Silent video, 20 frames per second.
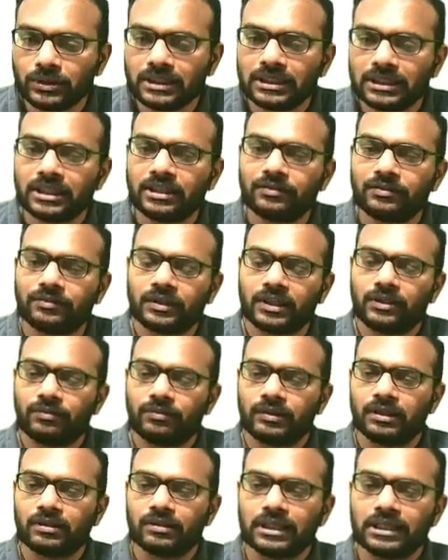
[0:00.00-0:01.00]
in a different
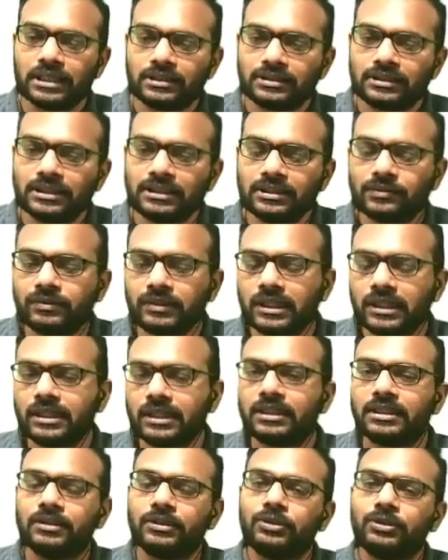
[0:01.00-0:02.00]
way, right? Since we
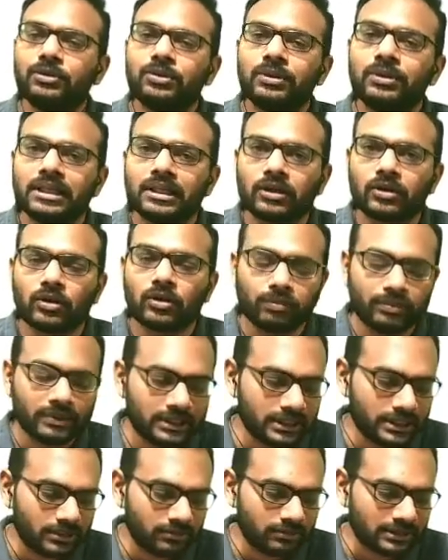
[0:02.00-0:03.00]
are doing in a
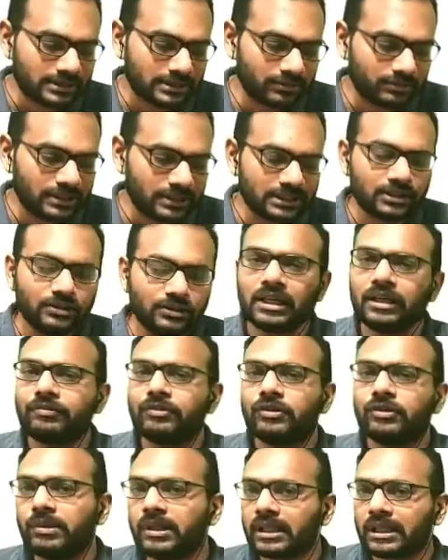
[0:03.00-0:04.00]
competitive examination, you have
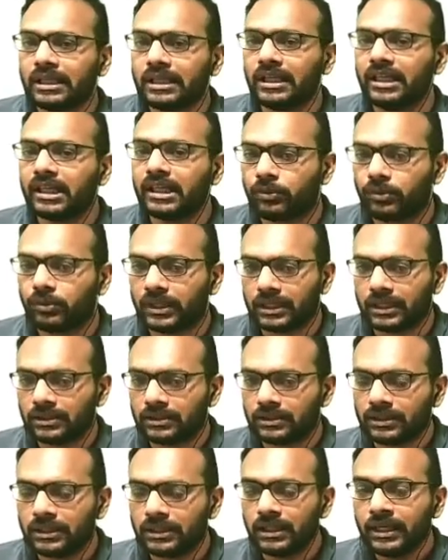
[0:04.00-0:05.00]
to be really quick.
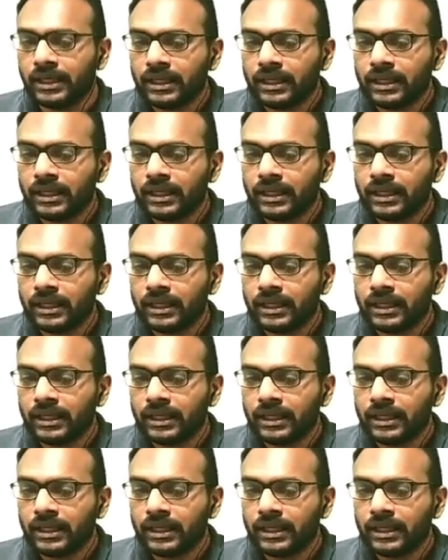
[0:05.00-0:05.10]
Okay?